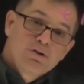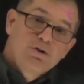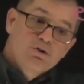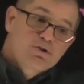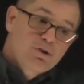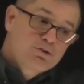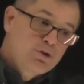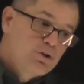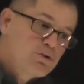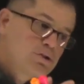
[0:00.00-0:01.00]

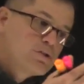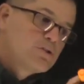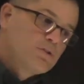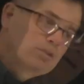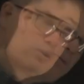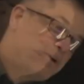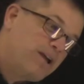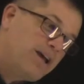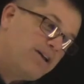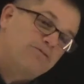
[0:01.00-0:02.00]
Nosotros. There we
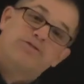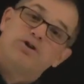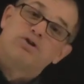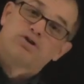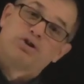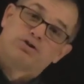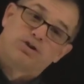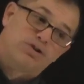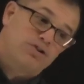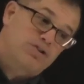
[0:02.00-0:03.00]
have
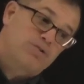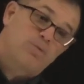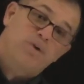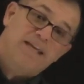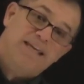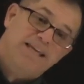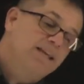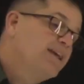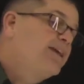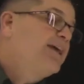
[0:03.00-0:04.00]
nosotros,
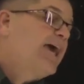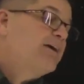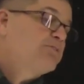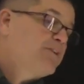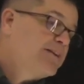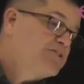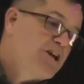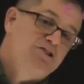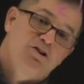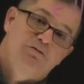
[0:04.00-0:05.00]
we, and we've had to
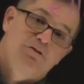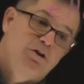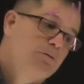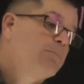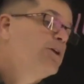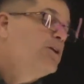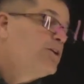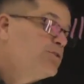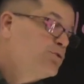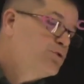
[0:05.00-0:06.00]
change our verb
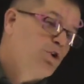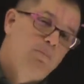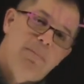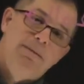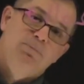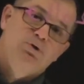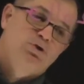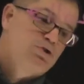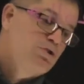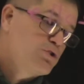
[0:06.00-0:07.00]
to
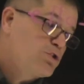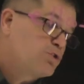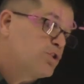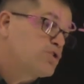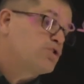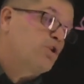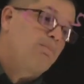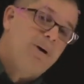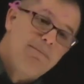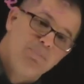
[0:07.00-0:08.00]
tomamos. Nosotros
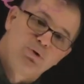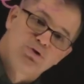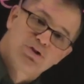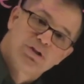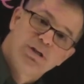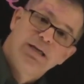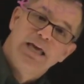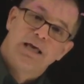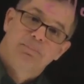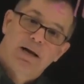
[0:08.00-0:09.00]
tomamos
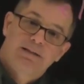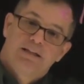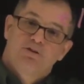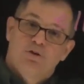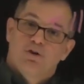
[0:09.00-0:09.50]
el martillo.